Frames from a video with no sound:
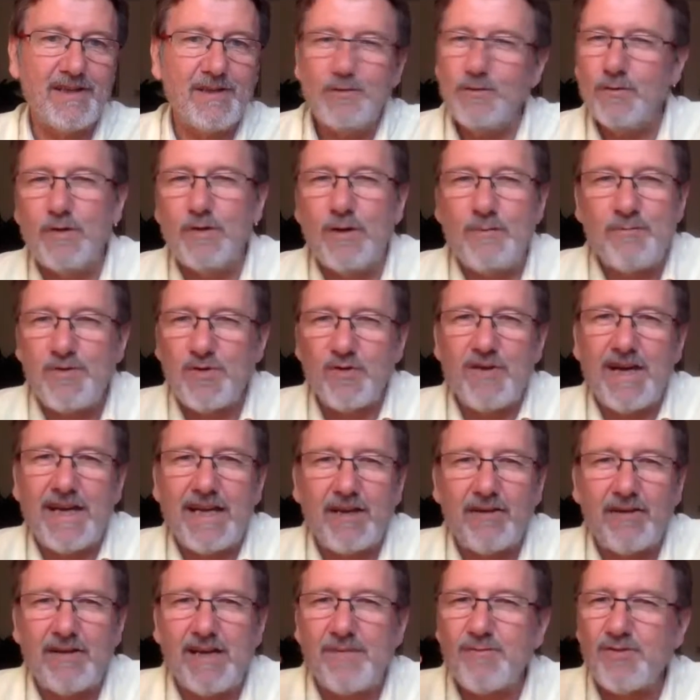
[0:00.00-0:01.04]
Oh, I'm so
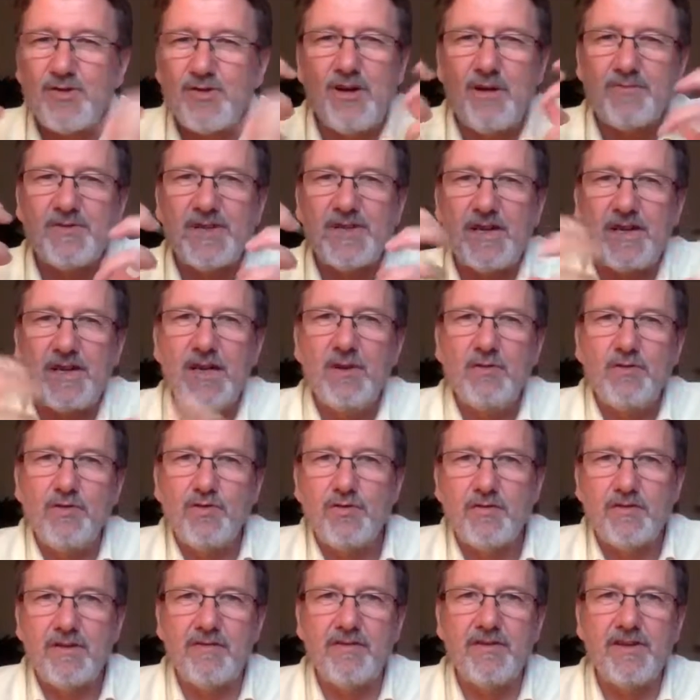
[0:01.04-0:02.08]
angry. I'm so upset. You
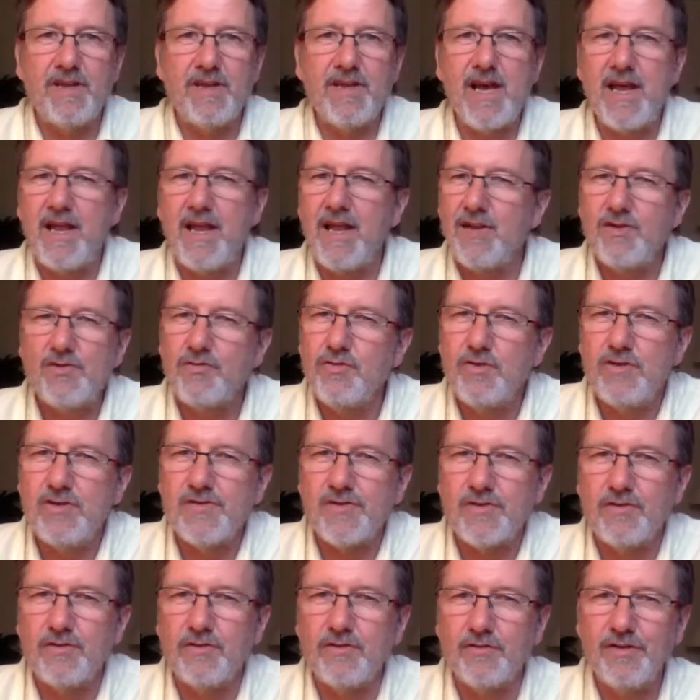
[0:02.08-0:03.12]
should never have done that 2
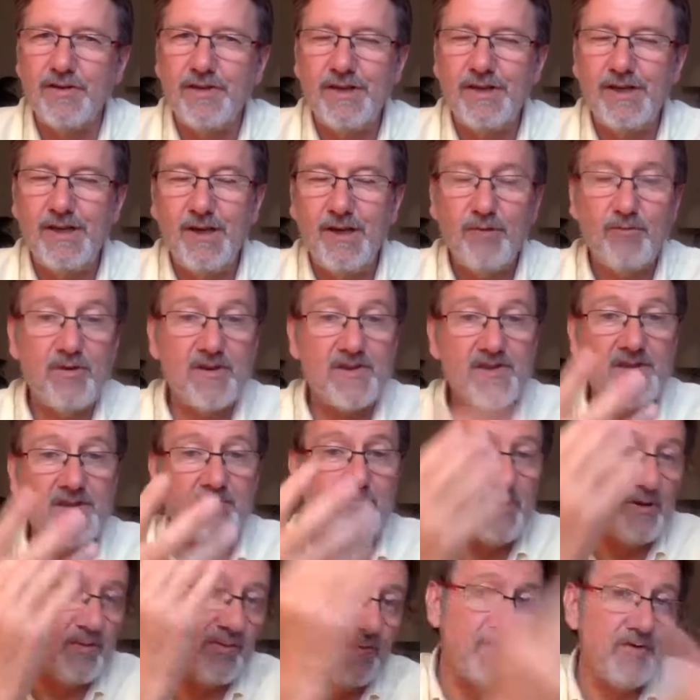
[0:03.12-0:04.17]
years ago. Whereas some
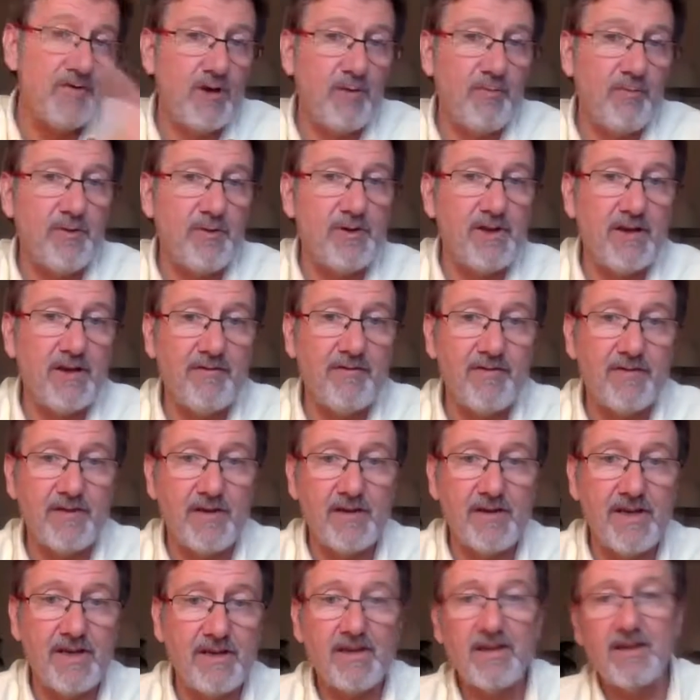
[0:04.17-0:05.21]
people, you drop a knife in the
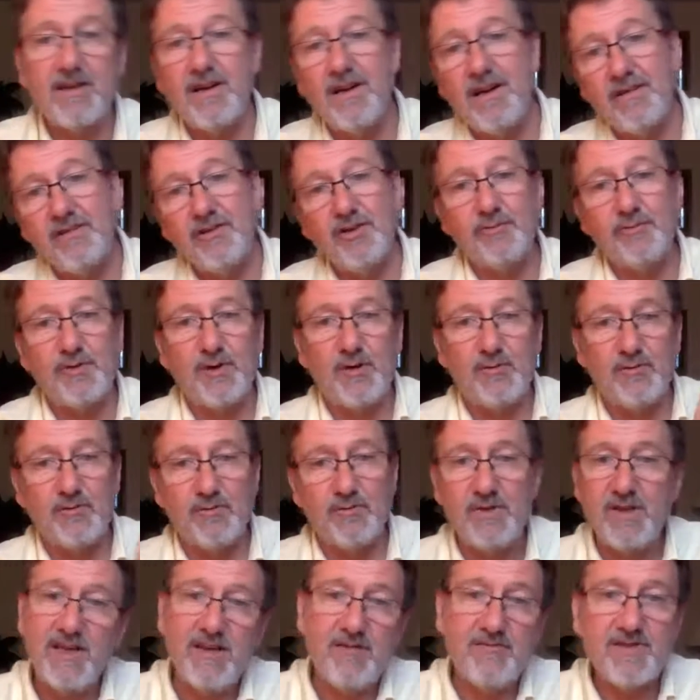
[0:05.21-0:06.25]
leg, they go, oh, no
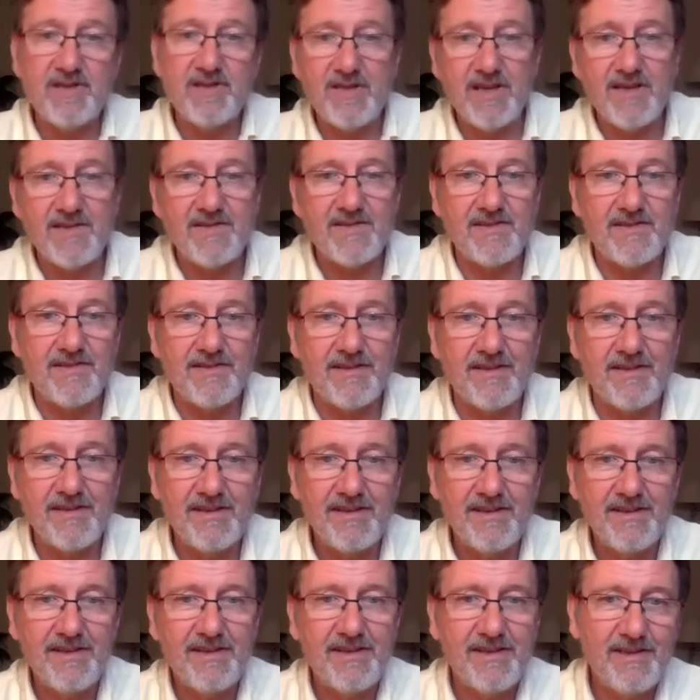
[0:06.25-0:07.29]
problem. It was an accident.
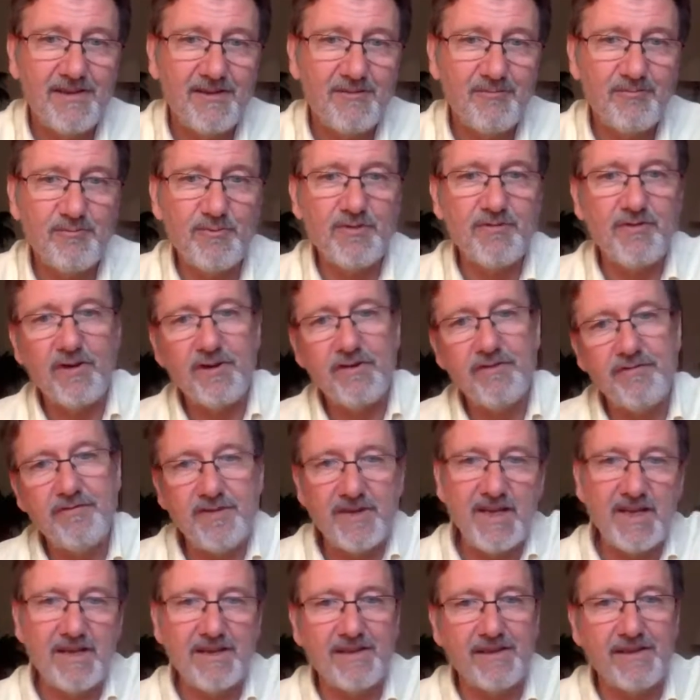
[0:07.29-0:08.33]
Move on,
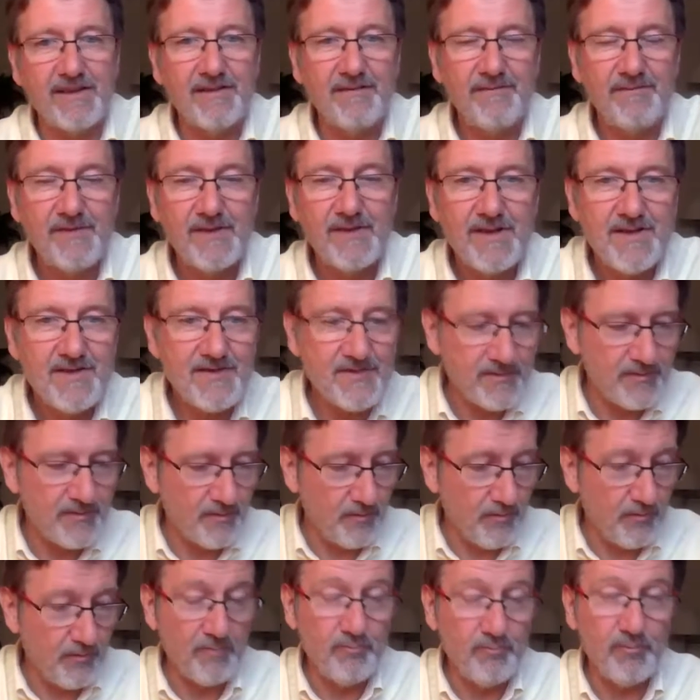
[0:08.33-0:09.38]
forget it. So
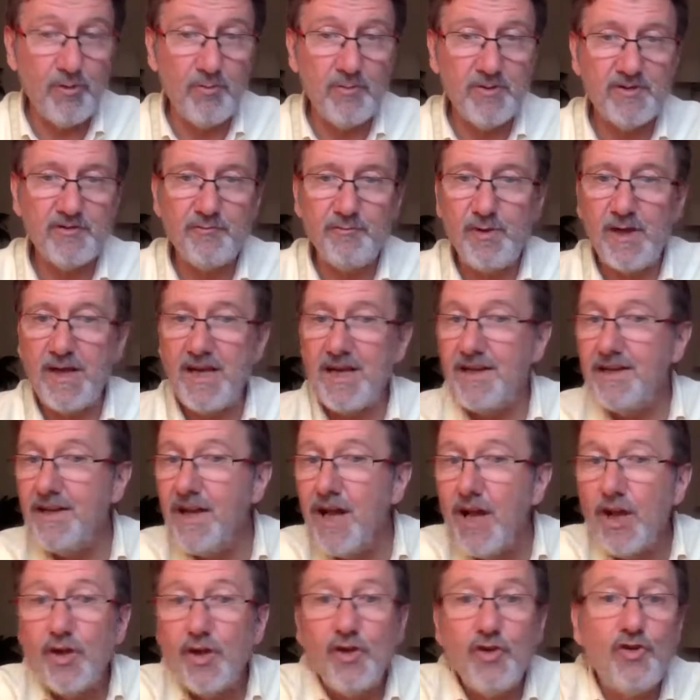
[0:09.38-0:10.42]
one moment of pain,
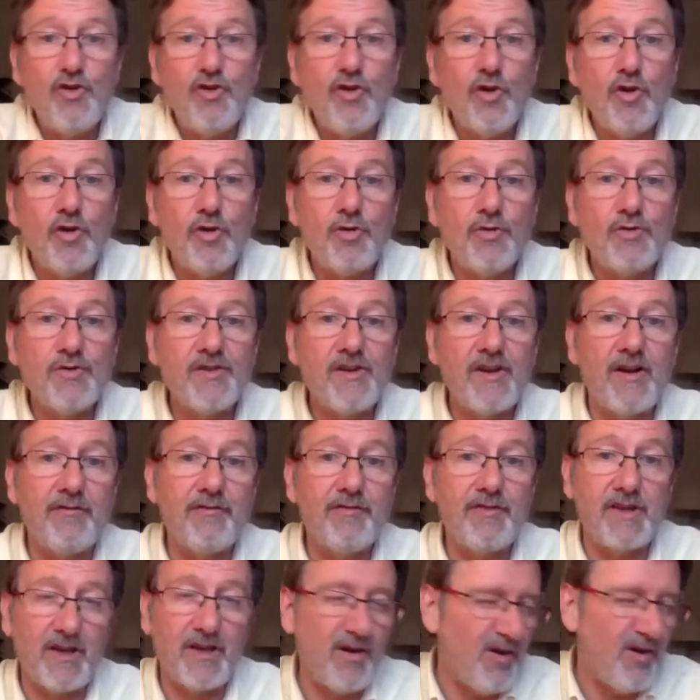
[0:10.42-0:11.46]
no
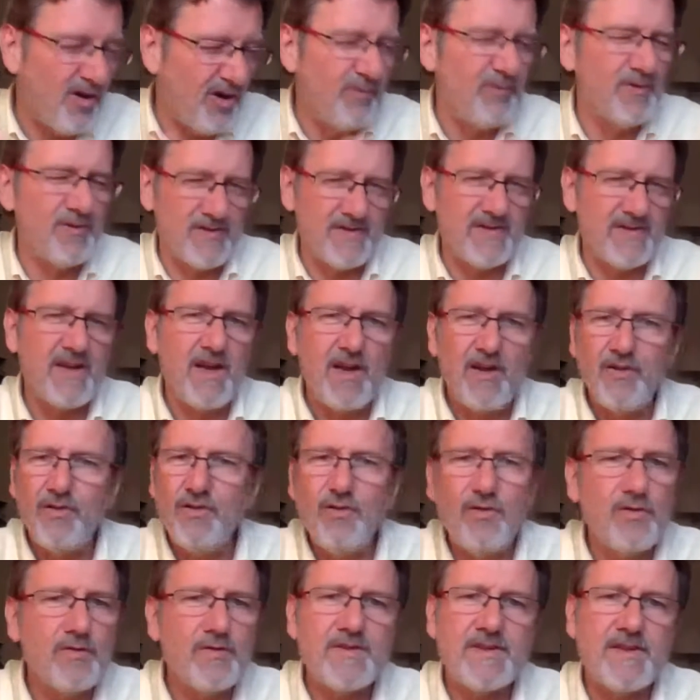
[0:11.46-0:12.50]
suffering, almost
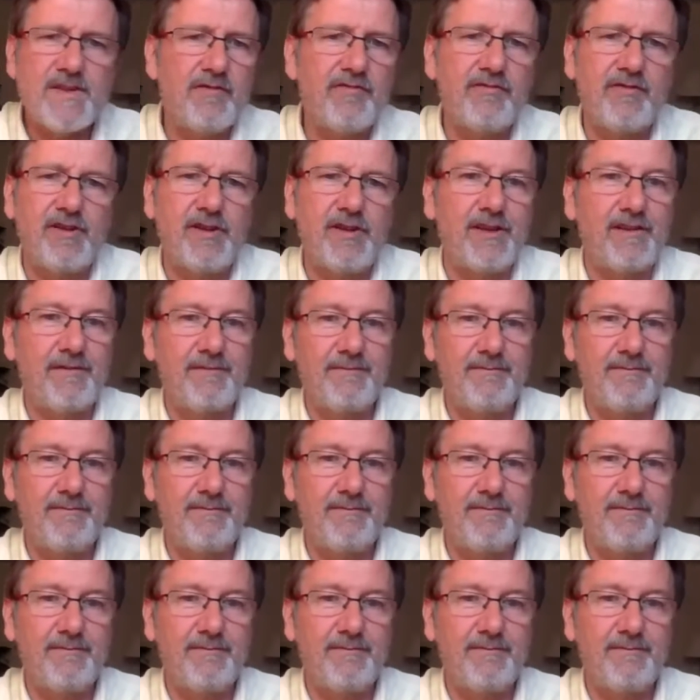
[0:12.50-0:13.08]
no suffering.